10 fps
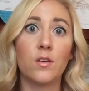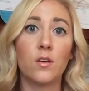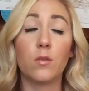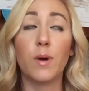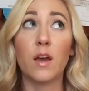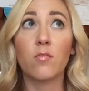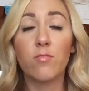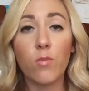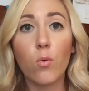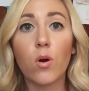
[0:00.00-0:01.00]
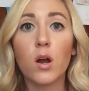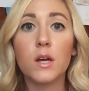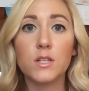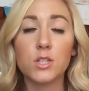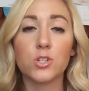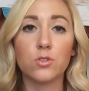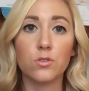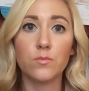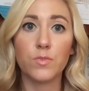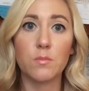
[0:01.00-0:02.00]
or buying four
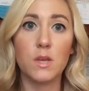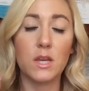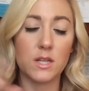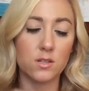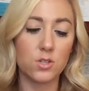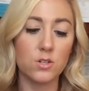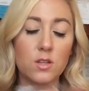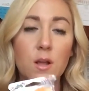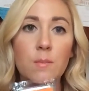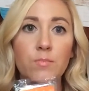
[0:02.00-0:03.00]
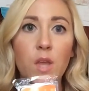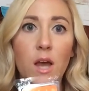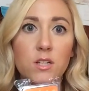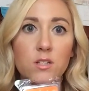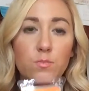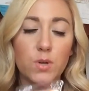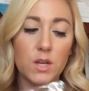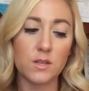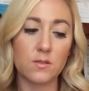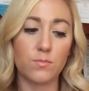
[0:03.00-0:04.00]
additional mini testers, I just put
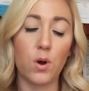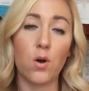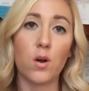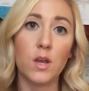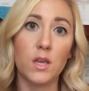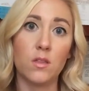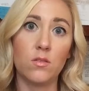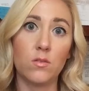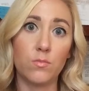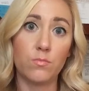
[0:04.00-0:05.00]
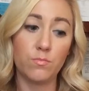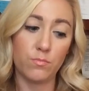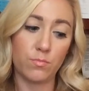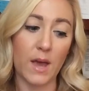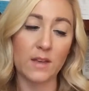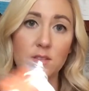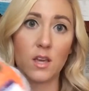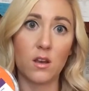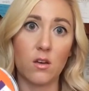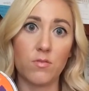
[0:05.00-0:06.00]
a bar in the
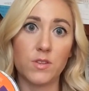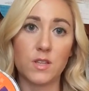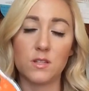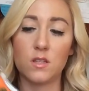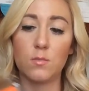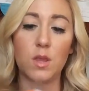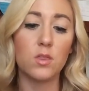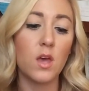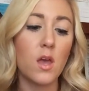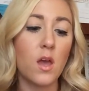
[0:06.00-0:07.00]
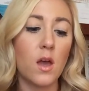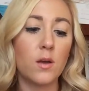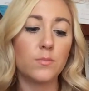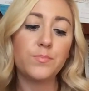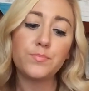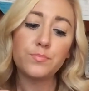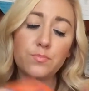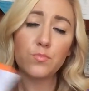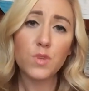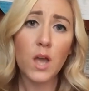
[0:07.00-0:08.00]
basket of the scent of the month.
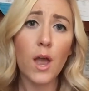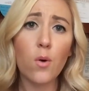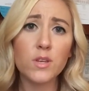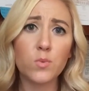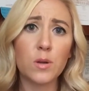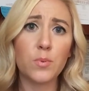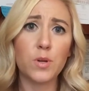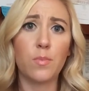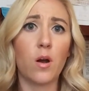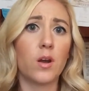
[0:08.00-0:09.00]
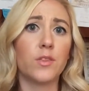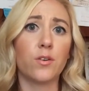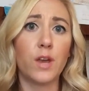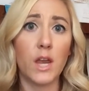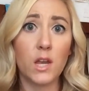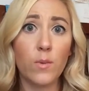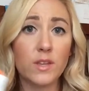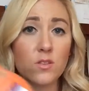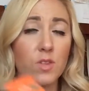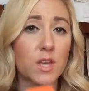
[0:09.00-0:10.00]
I always want to put a bar in there anyway so they